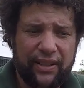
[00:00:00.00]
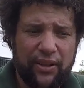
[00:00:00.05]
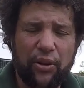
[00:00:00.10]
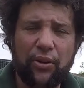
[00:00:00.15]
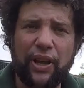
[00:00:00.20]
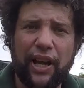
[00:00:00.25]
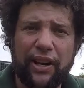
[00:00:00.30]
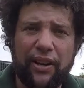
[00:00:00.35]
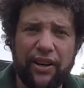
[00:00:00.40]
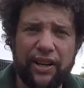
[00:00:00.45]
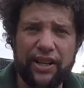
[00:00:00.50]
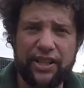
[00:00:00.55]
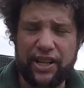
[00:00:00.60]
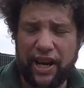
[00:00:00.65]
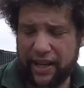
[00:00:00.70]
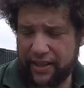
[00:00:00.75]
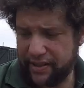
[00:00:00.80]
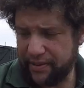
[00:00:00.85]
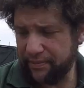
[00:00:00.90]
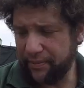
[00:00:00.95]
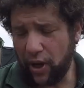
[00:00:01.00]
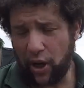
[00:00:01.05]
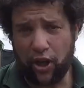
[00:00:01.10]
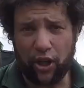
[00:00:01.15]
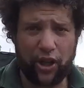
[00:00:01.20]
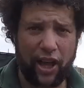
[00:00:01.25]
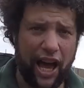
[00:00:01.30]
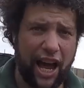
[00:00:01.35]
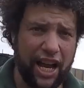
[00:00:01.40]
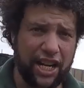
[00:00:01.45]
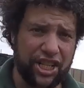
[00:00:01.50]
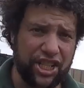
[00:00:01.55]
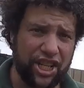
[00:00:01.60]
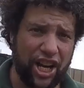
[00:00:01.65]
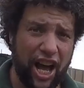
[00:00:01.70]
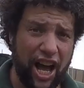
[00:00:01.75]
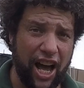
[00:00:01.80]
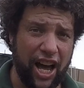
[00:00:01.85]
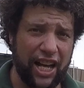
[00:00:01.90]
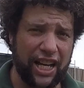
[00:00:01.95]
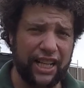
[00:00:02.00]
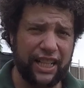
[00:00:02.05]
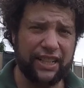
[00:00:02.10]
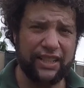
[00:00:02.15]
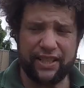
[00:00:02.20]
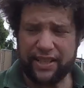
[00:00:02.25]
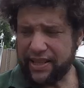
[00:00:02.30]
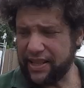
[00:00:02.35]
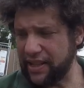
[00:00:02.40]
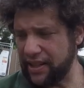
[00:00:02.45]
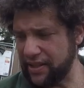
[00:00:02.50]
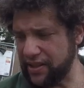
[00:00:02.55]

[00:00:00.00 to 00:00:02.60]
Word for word: all that kind of jazz. All that jazz.